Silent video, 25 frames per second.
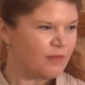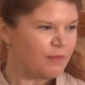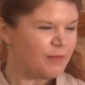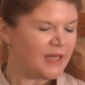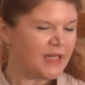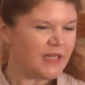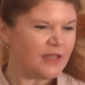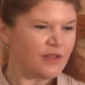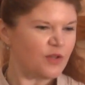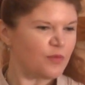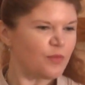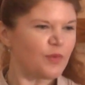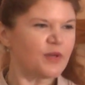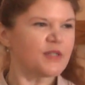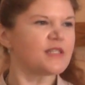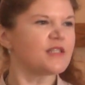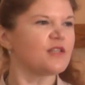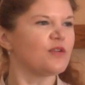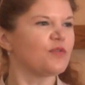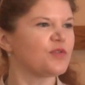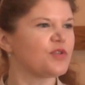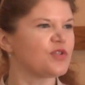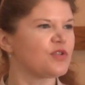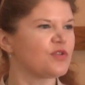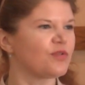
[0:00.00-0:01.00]
meaning there was
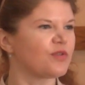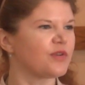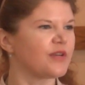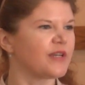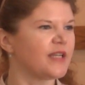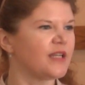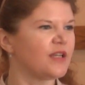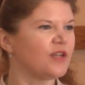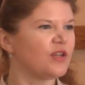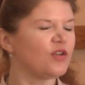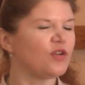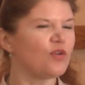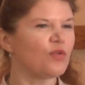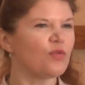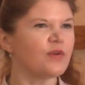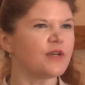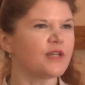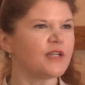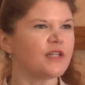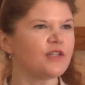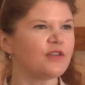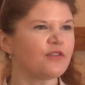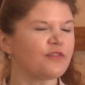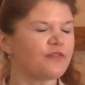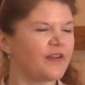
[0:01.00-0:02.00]
no story. No one
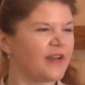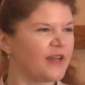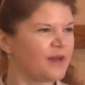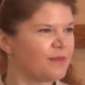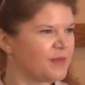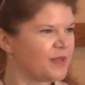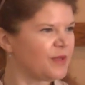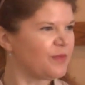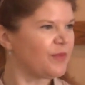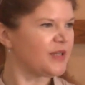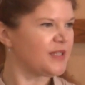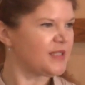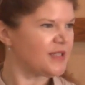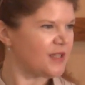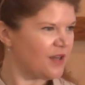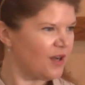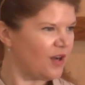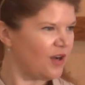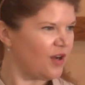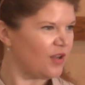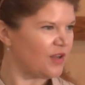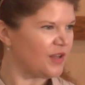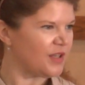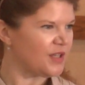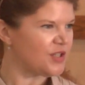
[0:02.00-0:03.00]
in your family went to
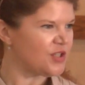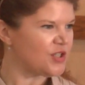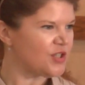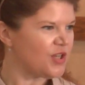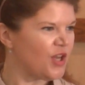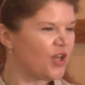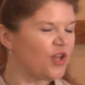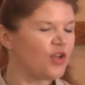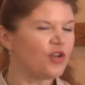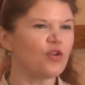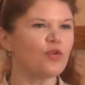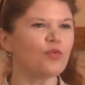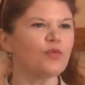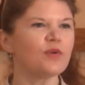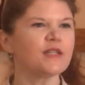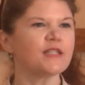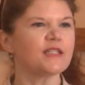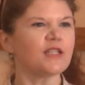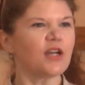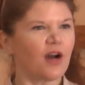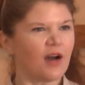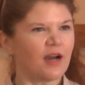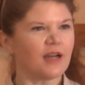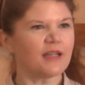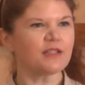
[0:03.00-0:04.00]
college, no one
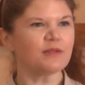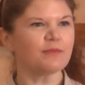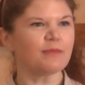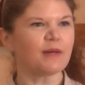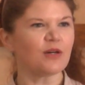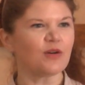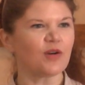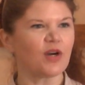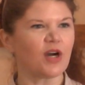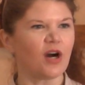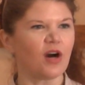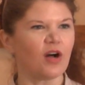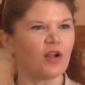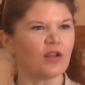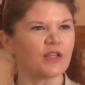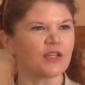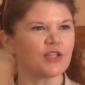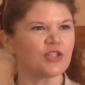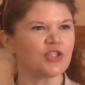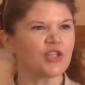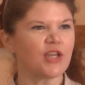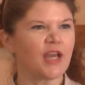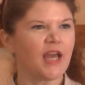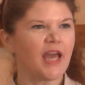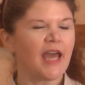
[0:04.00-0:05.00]
talked about
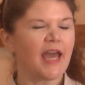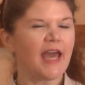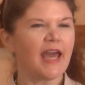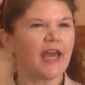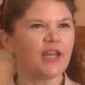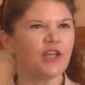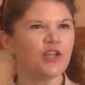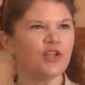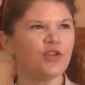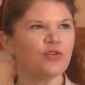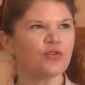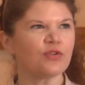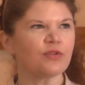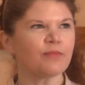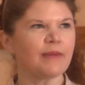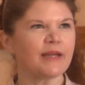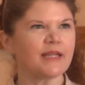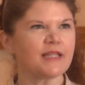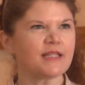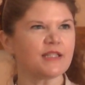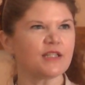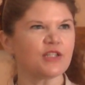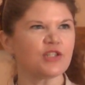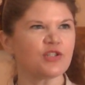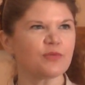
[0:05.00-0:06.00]
college, and your
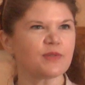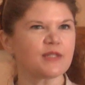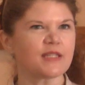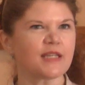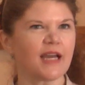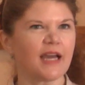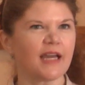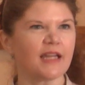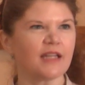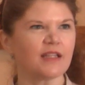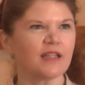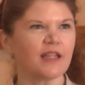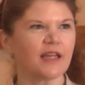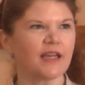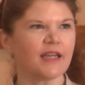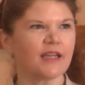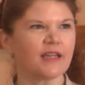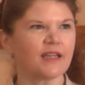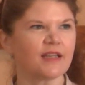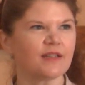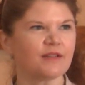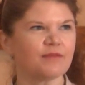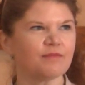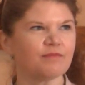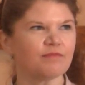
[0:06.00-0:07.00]
message was kind of
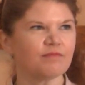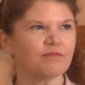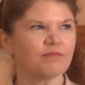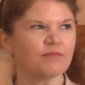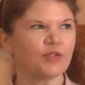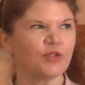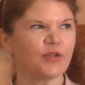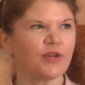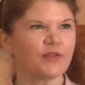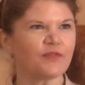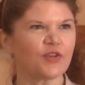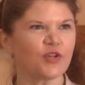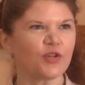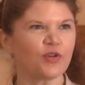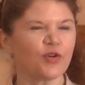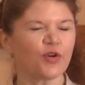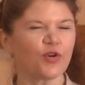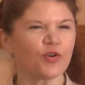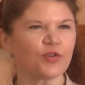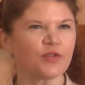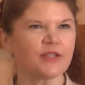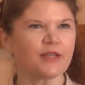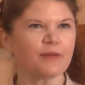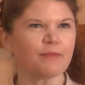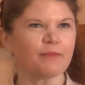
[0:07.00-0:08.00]
like, you never
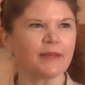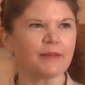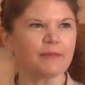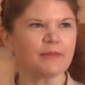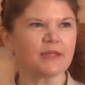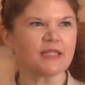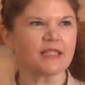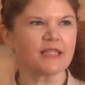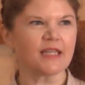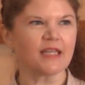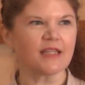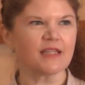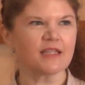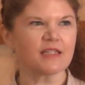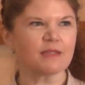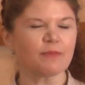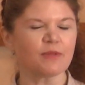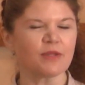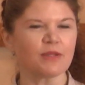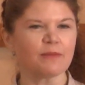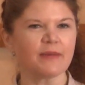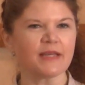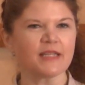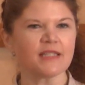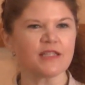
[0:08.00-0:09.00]
heard them maybe say this,
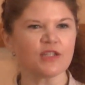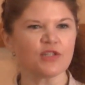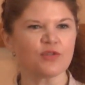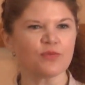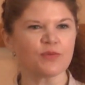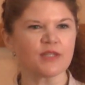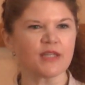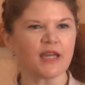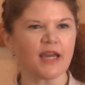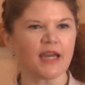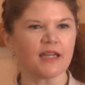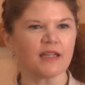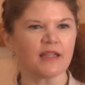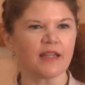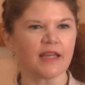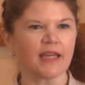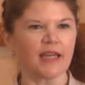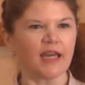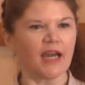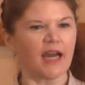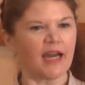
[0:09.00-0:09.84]
but the message was kind of like,